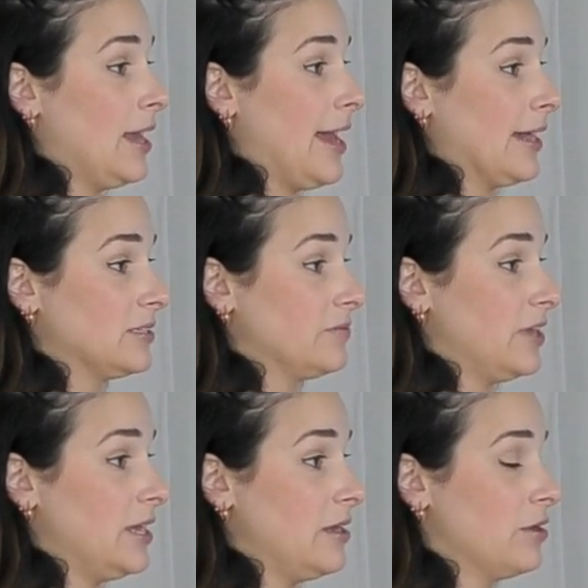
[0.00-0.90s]

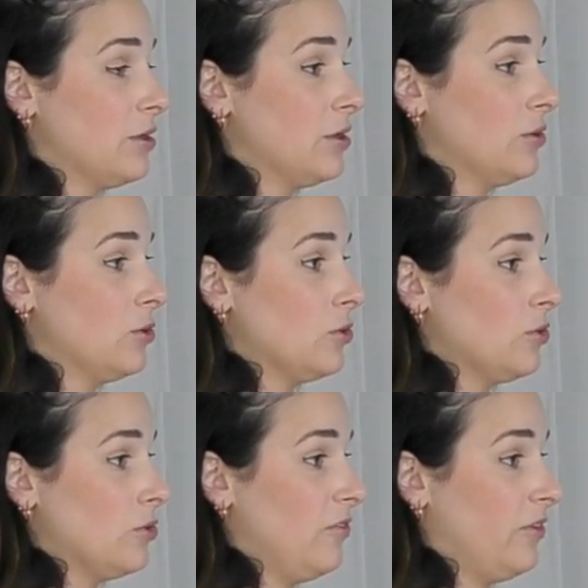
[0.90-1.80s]
Activate.
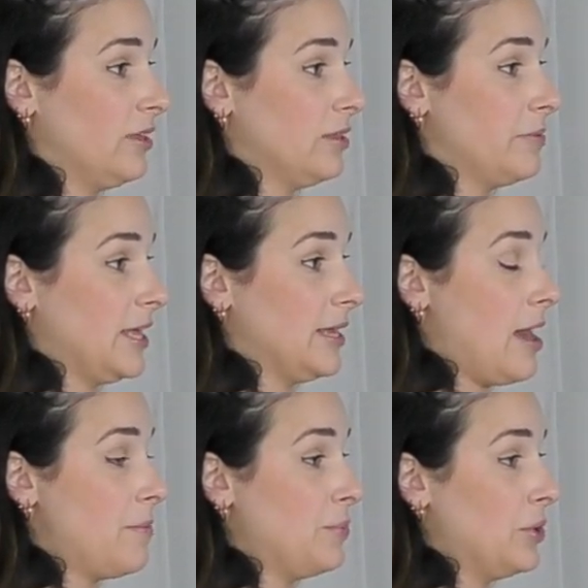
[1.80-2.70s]
Fill the belly
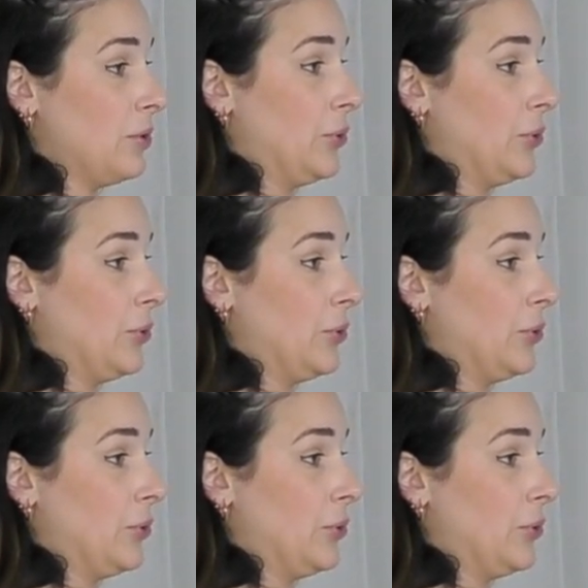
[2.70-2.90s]
up.